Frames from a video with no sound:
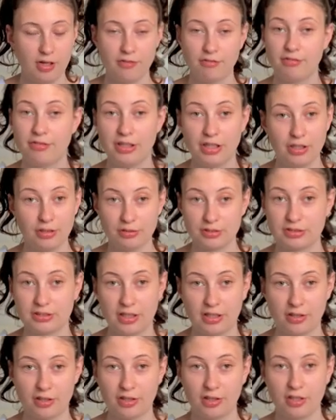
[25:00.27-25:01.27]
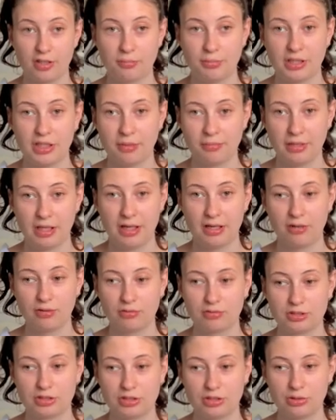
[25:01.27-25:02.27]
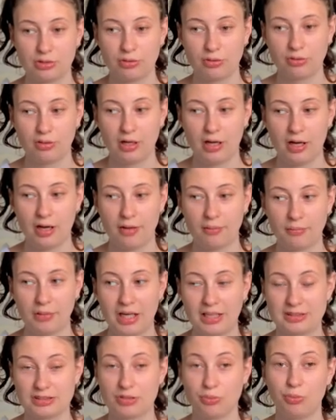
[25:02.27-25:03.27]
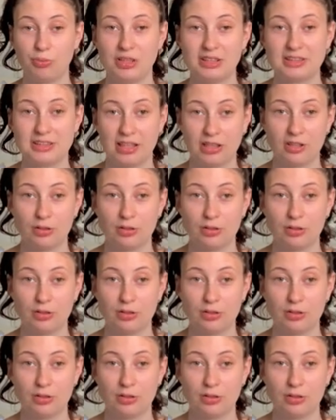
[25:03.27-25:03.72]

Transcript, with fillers: videos that are going to be coming out soon. Um, as the weeks get